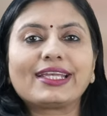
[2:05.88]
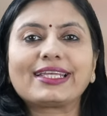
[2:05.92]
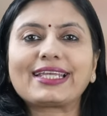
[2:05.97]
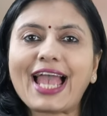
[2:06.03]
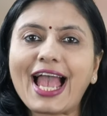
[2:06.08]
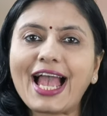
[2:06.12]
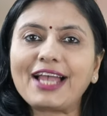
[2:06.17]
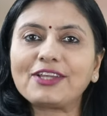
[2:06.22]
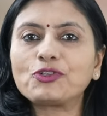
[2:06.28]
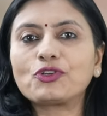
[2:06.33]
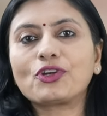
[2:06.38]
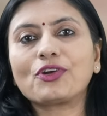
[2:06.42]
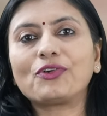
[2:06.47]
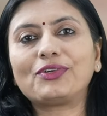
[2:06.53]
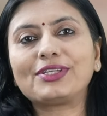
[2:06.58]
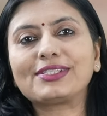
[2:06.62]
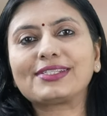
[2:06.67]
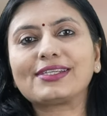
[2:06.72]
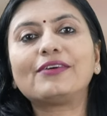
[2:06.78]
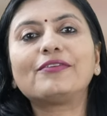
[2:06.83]
Cash
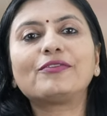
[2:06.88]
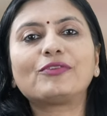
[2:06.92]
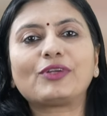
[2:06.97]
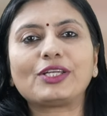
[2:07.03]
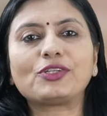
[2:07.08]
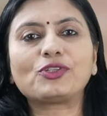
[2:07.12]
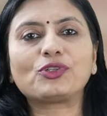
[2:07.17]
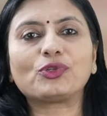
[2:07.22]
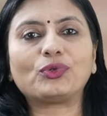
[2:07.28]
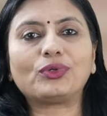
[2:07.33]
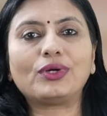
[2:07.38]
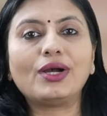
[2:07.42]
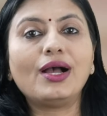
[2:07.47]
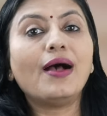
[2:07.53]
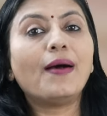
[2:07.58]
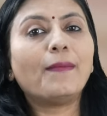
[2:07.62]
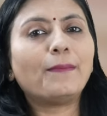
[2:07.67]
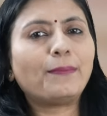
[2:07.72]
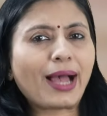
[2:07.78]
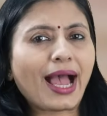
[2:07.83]
Reserve Ratio.
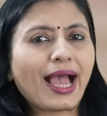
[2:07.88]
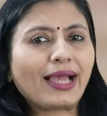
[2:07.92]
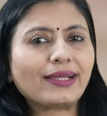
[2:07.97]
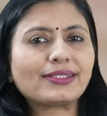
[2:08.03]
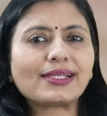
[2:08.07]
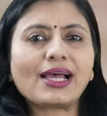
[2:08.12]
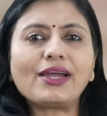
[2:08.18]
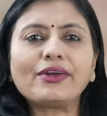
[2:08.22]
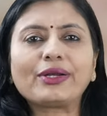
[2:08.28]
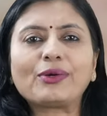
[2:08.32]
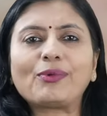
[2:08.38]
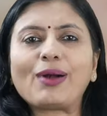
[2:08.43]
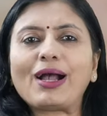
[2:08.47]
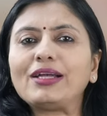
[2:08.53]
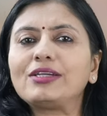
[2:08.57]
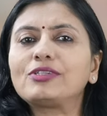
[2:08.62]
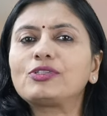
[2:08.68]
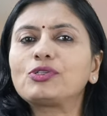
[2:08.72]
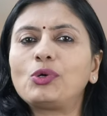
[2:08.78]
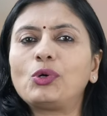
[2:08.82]
Banks are
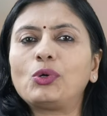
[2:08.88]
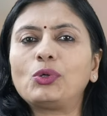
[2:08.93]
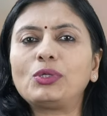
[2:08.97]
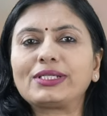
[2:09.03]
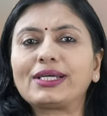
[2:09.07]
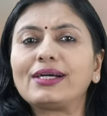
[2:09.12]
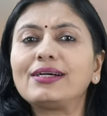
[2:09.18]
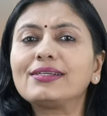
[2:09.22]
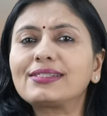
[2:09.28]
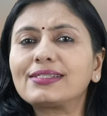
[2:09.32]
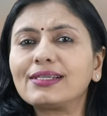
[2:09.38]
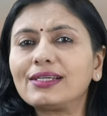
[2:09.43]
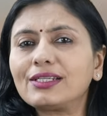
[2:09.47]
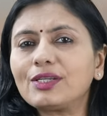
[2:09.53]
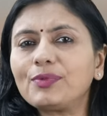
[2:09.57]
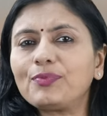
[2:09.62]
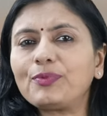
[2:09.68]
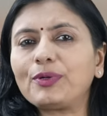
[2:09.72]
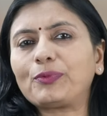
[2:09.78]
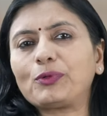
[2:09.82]
required to hold a
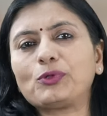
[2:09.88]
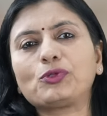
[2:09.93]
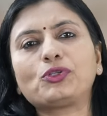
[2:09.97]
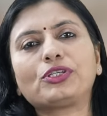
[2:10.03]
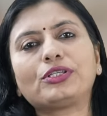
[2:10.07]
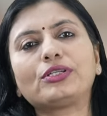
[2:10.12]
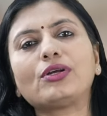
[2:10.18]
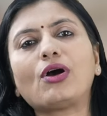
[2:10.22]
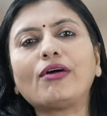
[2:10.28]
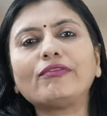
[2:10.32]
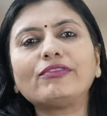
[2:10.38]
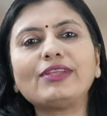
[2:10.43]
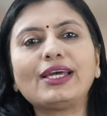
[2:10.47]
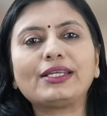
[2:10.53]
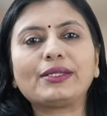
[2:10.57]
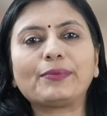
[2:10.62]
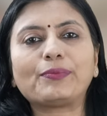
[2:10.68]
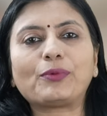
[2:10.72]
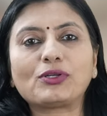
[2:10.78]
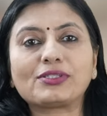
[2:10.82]
certain proportion of their
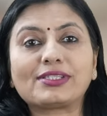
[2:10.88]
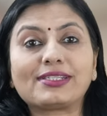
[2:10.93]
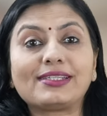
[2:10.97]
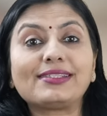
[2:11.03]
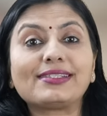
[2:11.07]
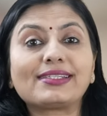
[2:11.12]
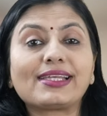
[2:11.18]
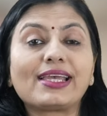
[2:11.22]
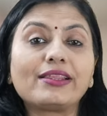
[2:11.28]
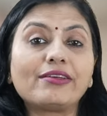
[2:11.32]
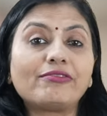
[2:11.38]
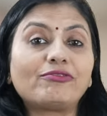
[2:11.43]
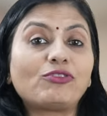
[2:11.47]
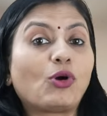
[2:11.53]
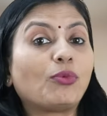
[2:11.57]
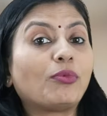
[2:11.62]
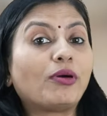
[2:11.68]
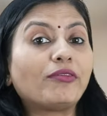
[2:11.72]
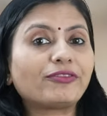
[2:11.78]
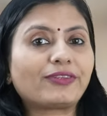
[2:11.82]
deposits in the
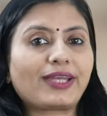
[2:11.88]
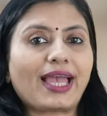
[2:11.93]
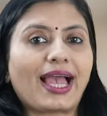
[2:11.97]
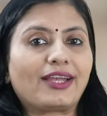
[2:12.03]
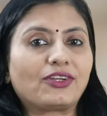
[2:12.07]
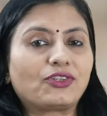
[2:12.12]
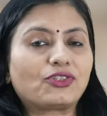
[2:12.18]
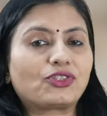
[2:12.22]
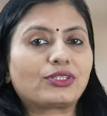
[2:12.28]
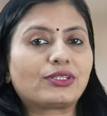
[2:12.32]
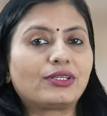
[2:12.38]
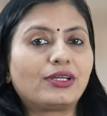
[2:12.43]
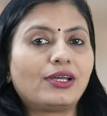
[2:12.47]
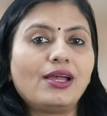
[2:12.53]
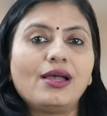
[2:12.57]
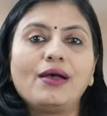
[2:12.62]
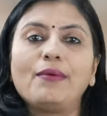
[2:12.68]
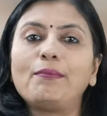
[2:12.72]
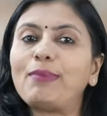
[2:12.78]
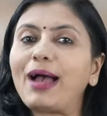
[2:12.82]
form of cash.
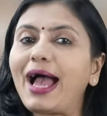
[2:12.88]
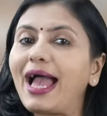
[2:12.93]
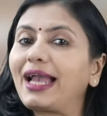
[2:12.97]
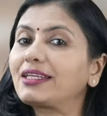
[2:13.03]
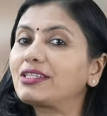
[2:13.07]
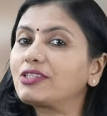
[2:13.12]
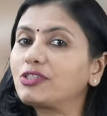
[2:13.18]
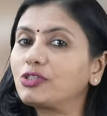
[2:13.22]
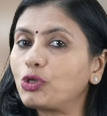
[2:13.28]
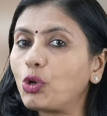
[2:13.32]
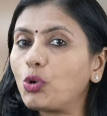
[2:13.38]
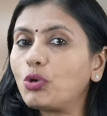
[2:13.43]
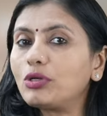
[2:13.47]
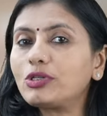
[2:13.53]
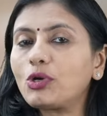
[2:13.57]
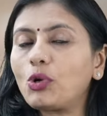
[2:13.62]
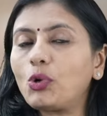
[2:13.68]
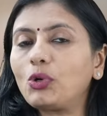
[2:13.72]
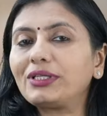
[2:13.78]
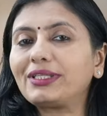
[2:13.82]
Banks don't
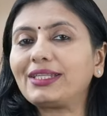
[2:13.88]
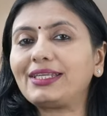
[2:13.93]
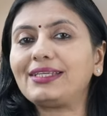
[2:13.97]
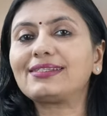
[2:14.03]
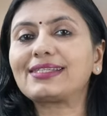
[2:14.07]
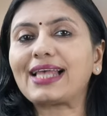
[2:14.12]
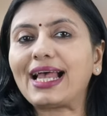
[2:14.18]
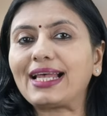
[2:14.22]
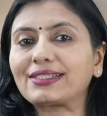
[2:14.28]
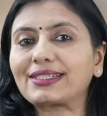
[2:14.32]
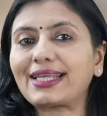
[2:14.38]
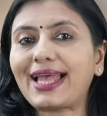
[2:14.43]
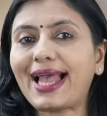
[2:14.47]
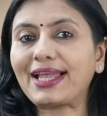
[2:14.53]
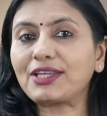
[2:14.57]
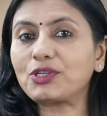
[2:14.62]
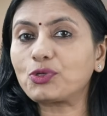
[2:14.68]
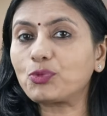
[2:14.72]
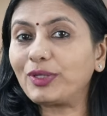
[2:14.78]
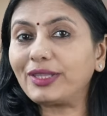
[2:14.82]
hold these as
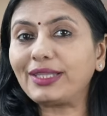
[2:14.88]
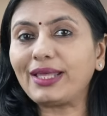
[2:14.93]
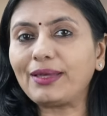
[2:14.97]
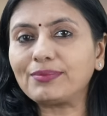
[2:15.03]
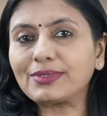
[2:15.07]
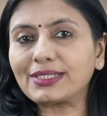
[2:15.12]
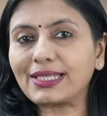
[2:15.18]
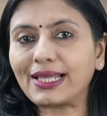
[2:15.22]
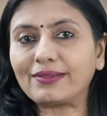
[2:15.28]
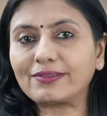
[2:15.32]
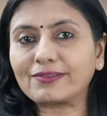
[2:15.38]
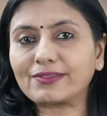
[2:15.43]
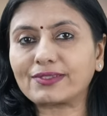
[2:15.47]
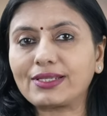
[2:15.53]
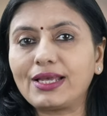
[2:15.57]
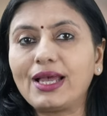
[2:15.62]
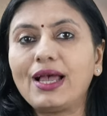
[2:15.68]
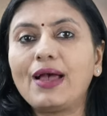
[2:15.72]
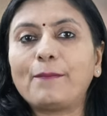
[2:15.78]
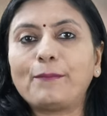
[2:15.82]
cash with themselves,
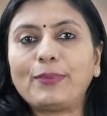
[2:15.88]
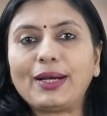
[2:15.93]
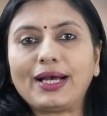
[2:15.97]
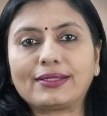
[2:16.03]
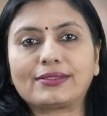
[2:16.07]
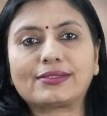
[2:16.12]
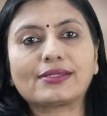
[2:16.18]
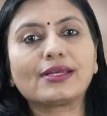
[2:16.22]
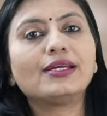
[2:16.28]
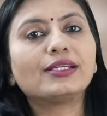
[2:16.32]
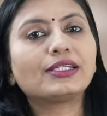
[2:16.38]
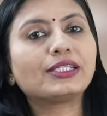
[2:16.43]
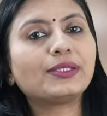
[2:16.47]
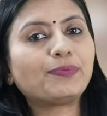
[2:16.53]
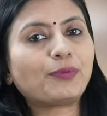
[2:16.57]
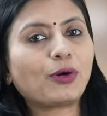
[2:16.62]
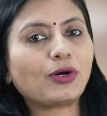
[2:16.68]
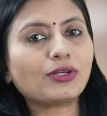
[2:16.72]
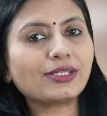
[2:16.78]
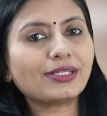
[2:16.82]
but
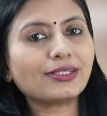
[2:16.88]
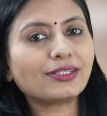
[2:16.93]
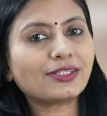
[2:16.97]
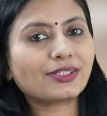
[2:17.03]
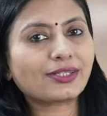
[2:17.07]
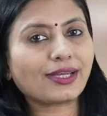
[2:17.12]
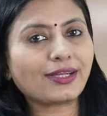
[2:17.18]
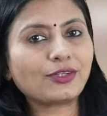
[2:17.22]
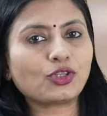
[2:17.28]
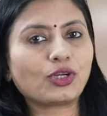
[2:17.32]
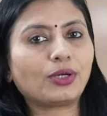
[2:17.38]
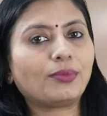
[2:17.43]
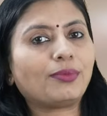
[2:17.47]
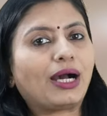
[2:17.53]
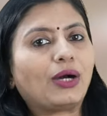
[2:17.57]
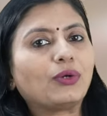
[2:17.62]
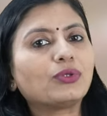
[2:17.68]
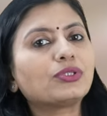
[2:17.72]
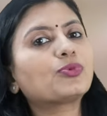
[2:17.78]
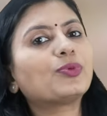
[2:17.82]
deposit such
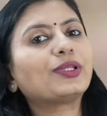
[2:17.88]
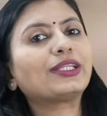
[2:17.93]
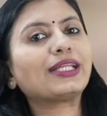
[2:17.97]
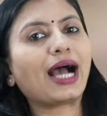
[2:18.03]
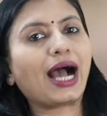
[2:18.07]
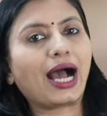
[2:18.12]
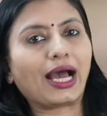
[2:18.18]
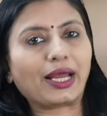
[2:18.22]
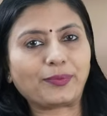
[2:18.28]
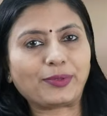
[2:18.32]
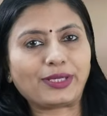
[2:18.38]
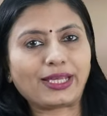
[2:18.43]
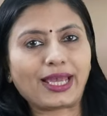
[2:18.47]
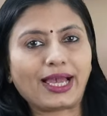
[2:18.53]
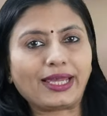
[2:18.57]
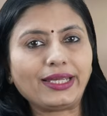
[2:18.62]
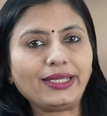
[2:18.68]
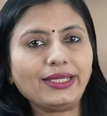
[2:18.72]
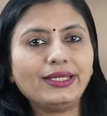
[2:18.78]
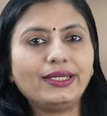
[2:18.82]
amounts with
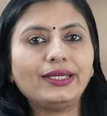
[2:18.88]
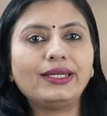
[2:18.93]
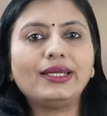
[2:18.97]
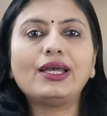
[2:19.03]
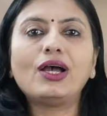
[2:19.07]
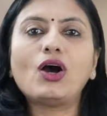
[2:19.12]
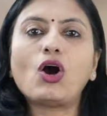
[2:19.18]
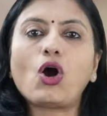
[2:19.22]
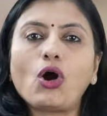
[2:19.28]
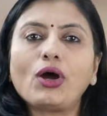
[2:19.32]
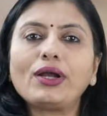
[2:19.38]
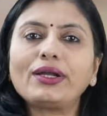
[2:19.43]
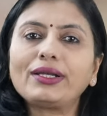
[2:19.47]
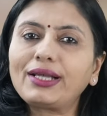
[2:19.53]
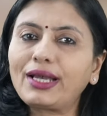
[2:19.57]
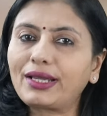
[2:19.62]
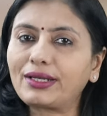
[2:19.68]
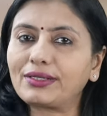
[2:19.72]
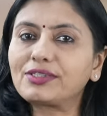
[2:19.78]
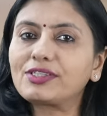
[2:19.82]
RBI or
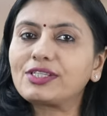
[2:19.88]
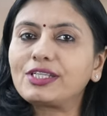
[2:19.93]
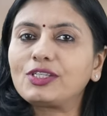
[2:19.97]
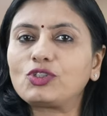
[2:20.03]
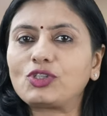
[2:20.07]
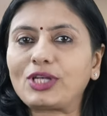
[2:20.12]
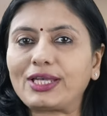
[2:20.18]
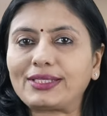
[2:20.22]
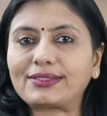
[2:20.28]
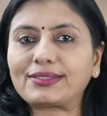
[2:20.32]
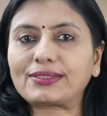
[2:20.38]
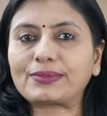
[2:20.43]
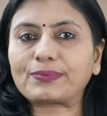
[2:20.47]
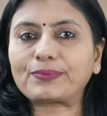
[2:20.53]
currency chest.